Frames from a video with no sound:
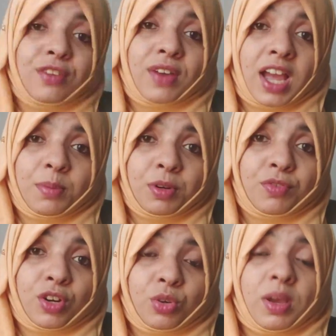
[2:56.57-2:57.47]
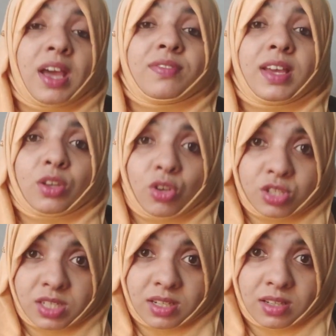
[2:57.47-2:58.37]
If I prefer to have
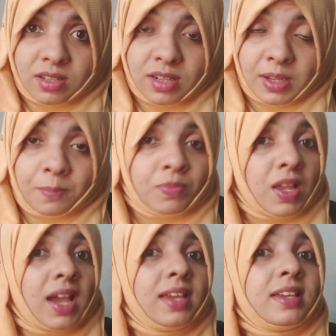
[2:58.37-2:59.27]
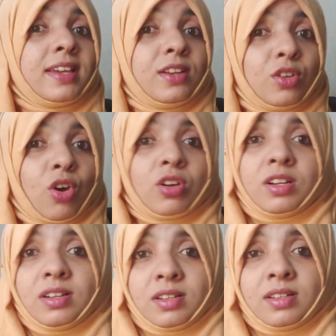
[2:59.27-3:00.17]
acoustic learning, I
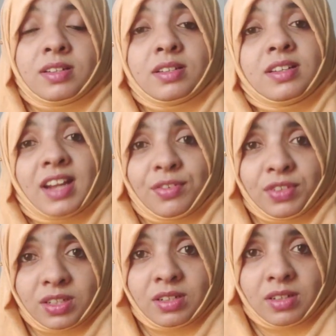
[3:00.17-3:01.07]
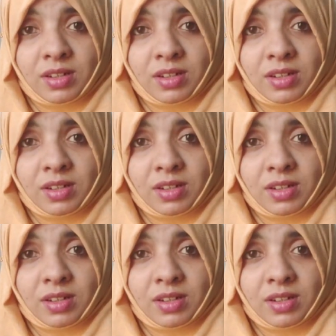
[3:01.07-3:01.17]
cannot learn graphical